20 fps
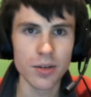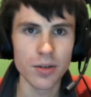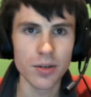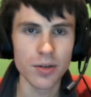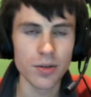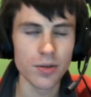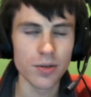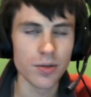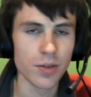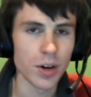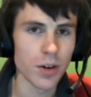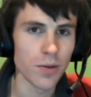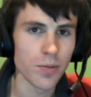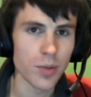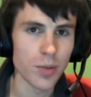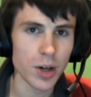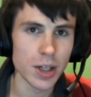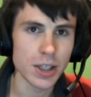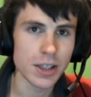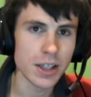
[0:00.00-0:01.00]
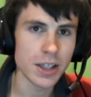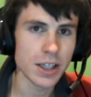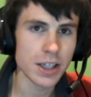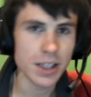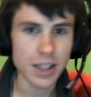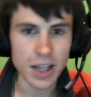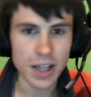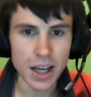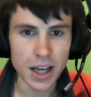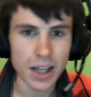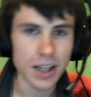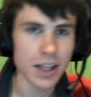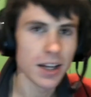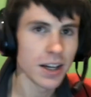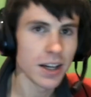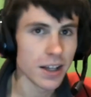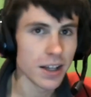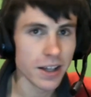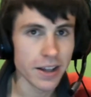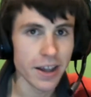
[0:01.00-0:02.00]
Ralph Breaks the Internet, and
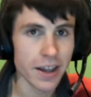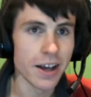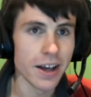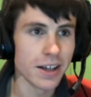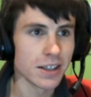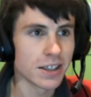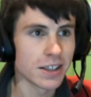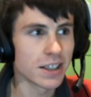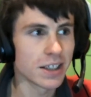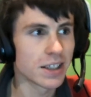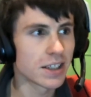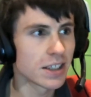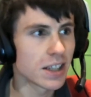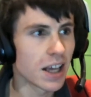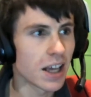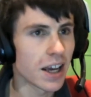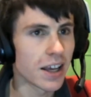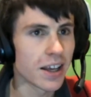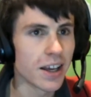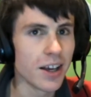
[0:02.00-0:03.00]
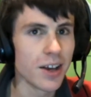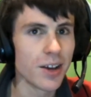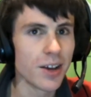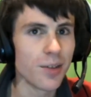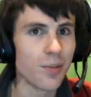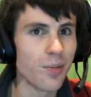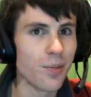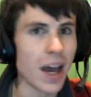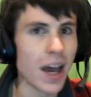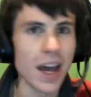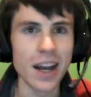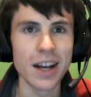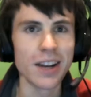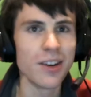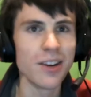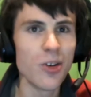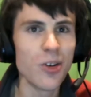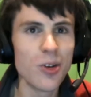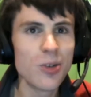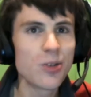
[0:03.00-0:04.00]
then this, it's like, man,
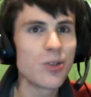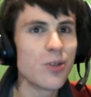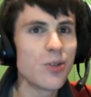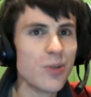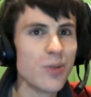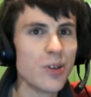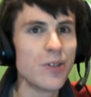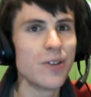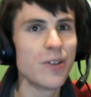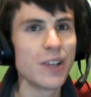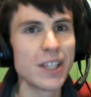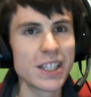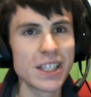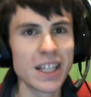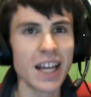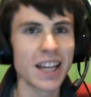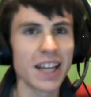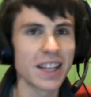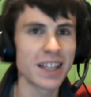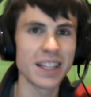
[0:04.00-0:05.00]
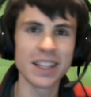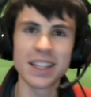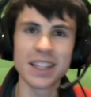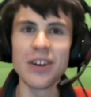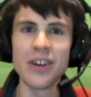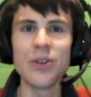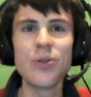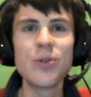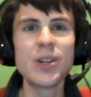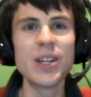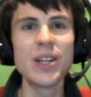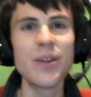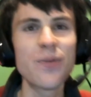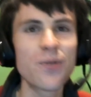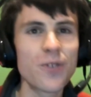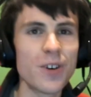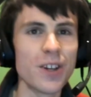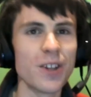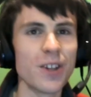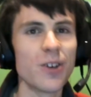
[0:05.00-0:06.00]
no two movies like they're, they're all
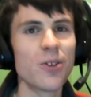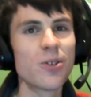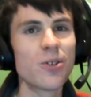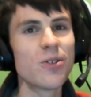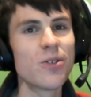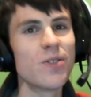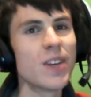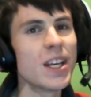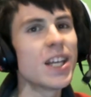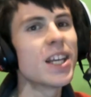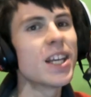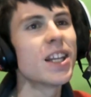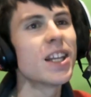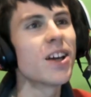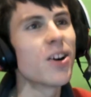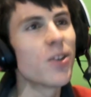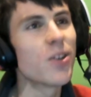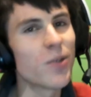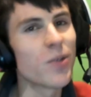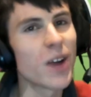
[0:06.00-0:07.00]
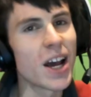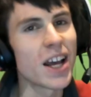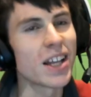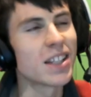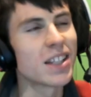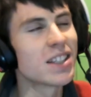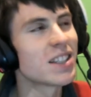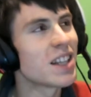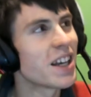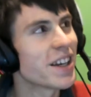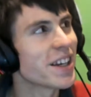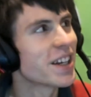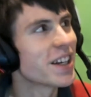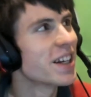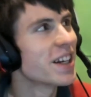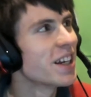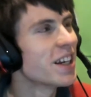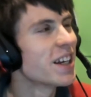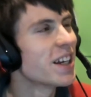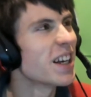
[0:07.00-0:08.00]
different, they're all unique in their own way. It's like
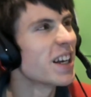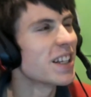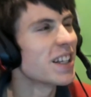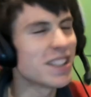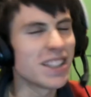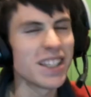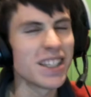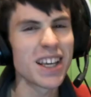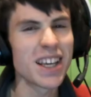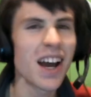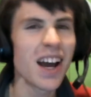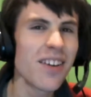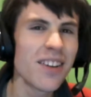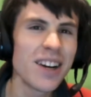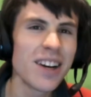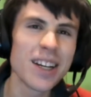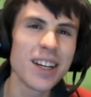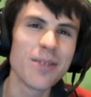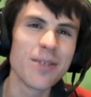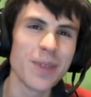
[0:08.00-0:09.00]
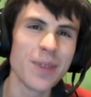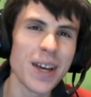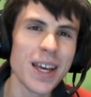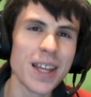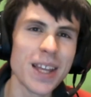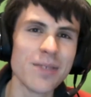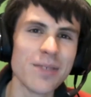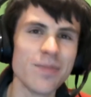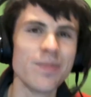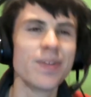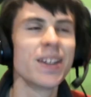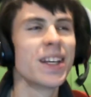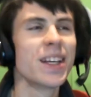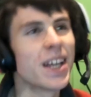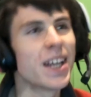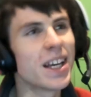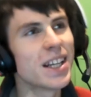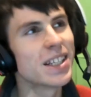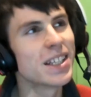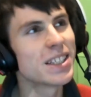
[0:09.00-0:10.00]
it's you can't really compare them
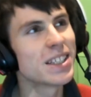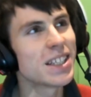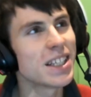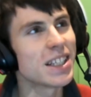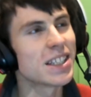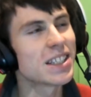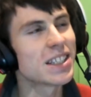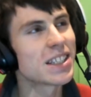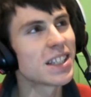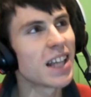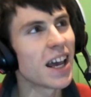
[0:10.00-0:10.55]
in a sense.